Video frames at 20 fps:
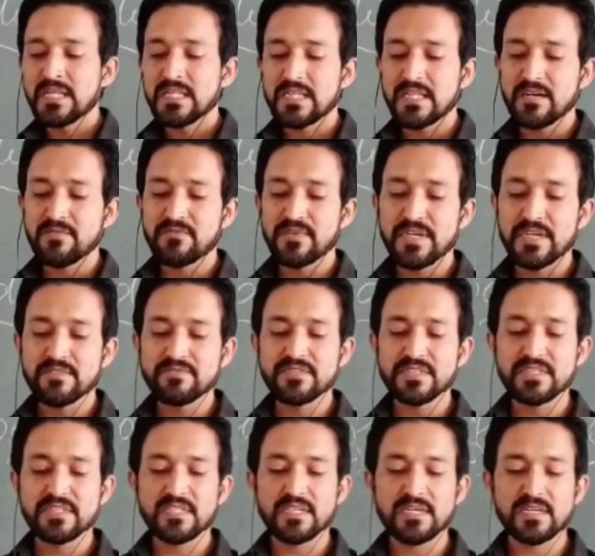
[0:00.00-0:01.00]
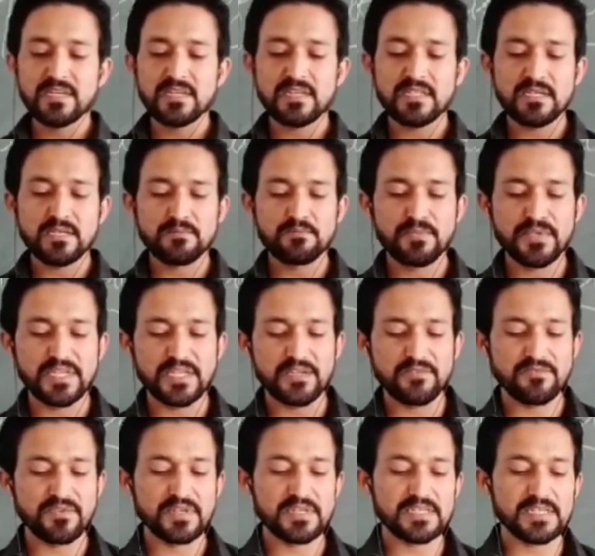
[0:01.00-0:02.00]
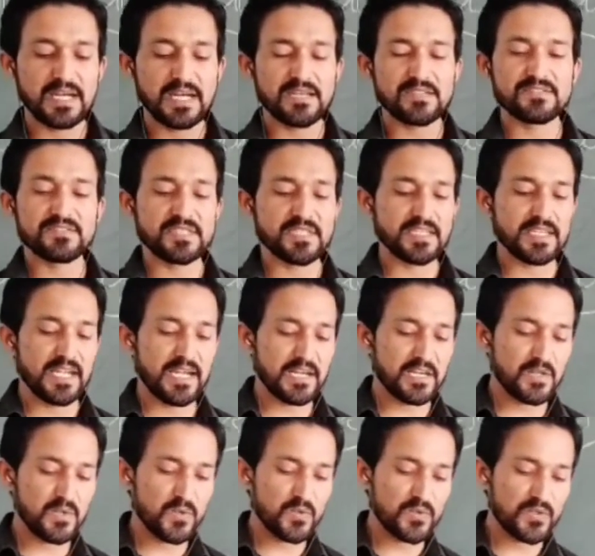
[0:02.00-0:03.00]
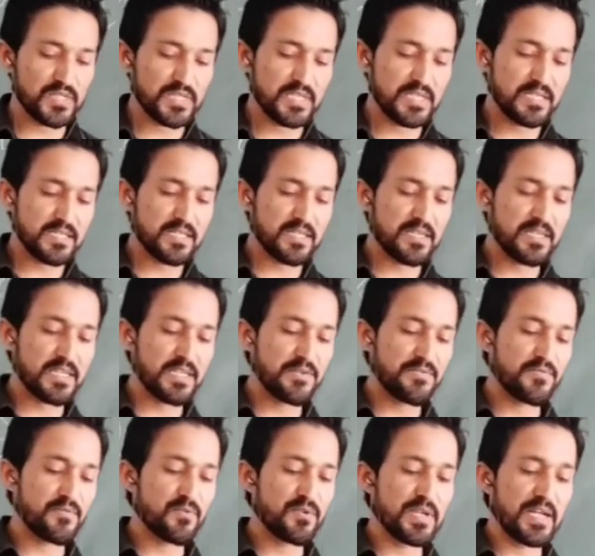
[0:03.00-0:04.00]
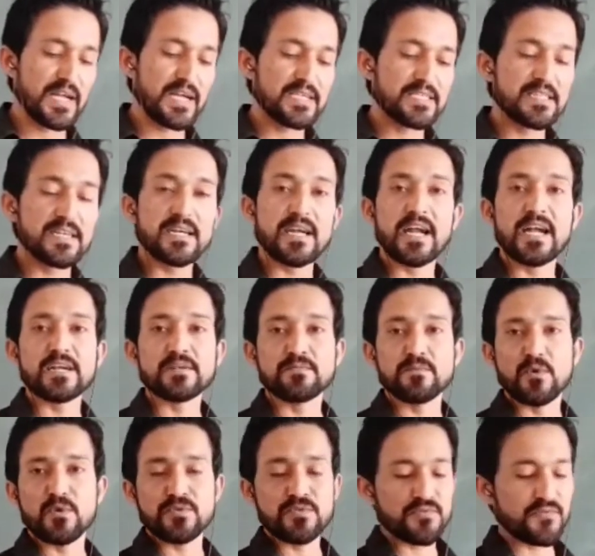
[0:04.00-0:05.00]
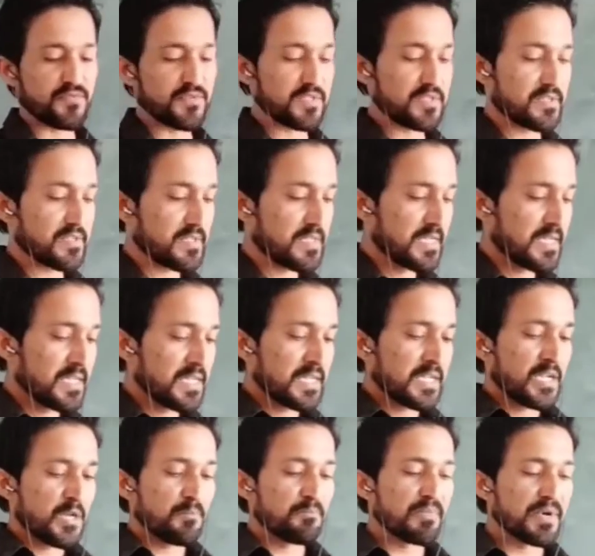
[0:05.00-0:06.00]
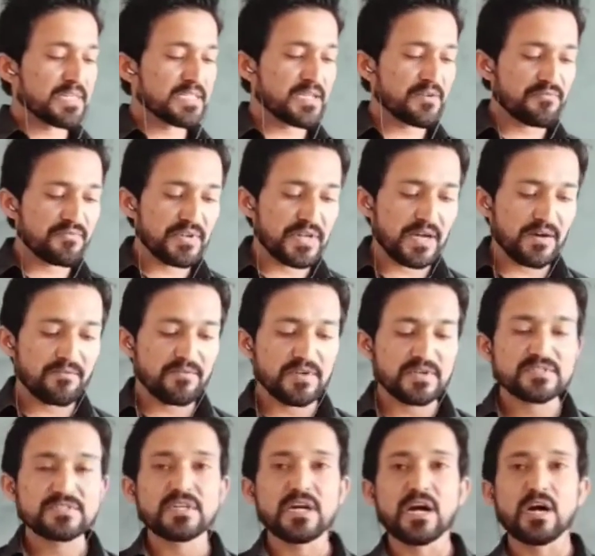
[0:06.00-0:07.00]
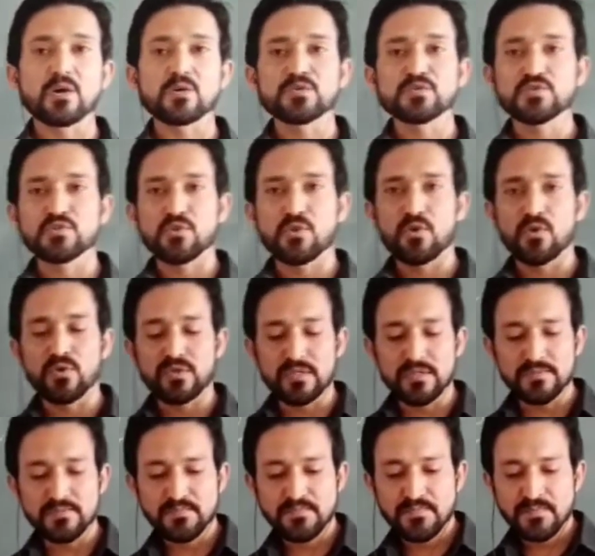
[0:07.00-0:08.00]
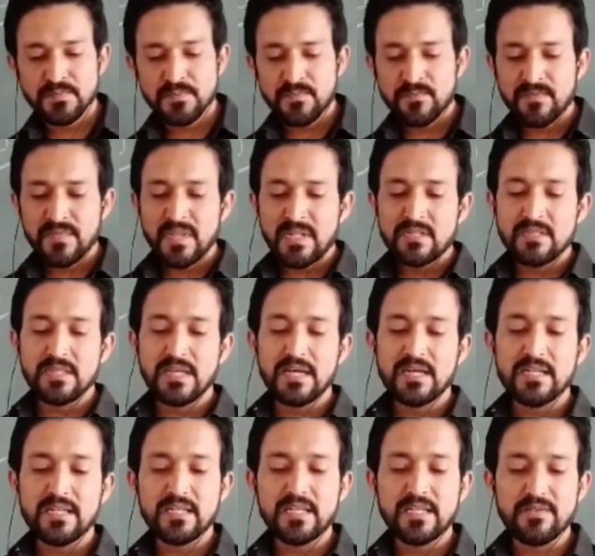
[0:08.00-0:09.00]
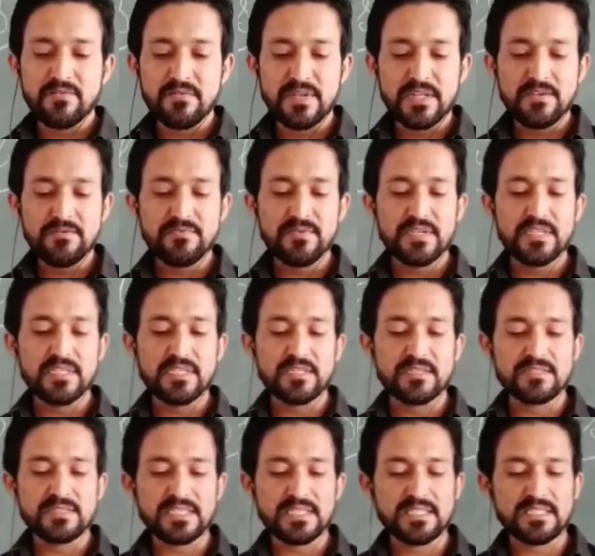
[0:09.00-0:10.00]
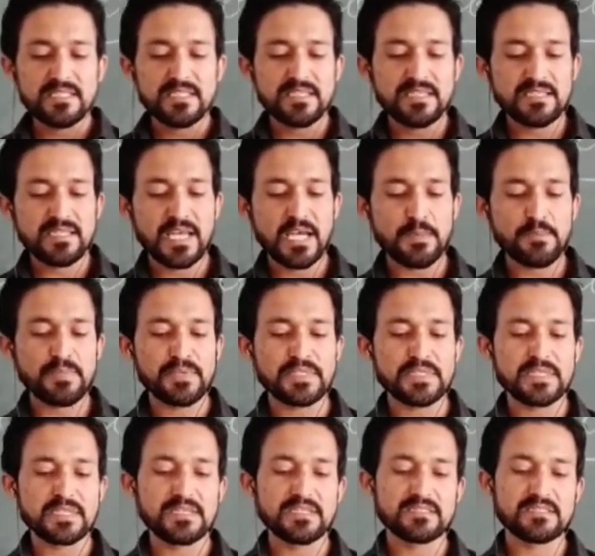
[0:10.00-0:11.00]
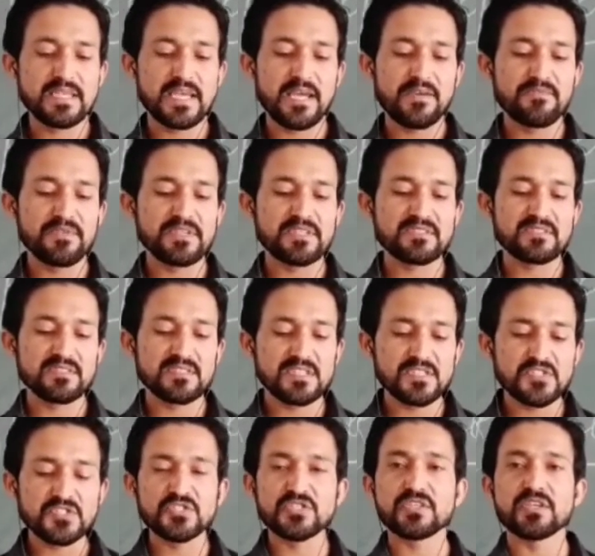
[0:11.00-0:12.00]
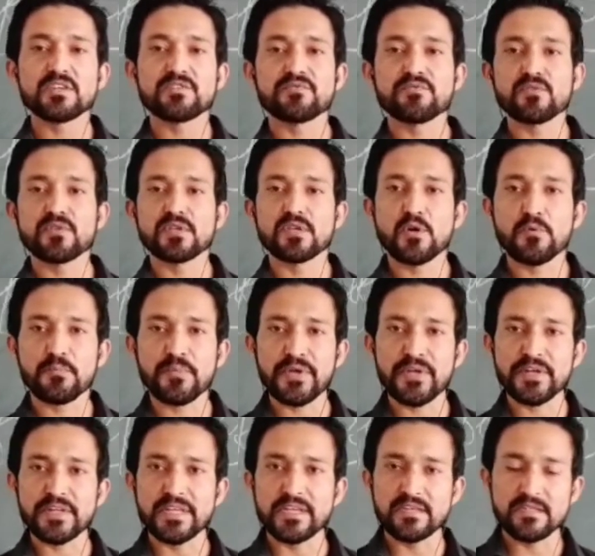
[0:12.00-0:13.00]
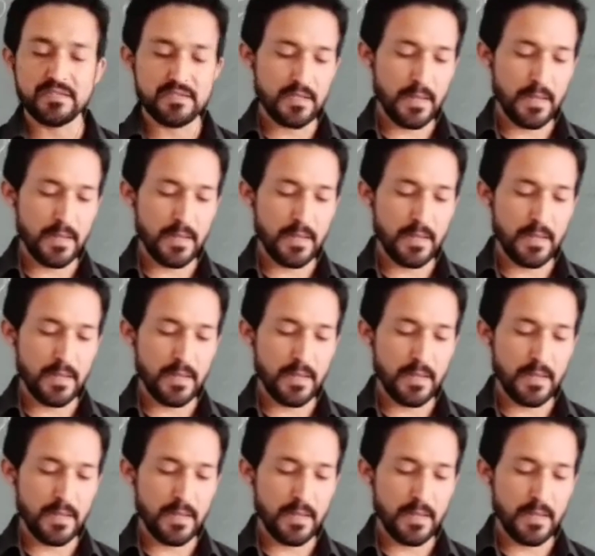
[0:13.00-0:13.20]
The waves in the way were dancing and looking gleeful at the atmosphere. But the flowers outshone the lively waves in their happiness, had such cheerful companion.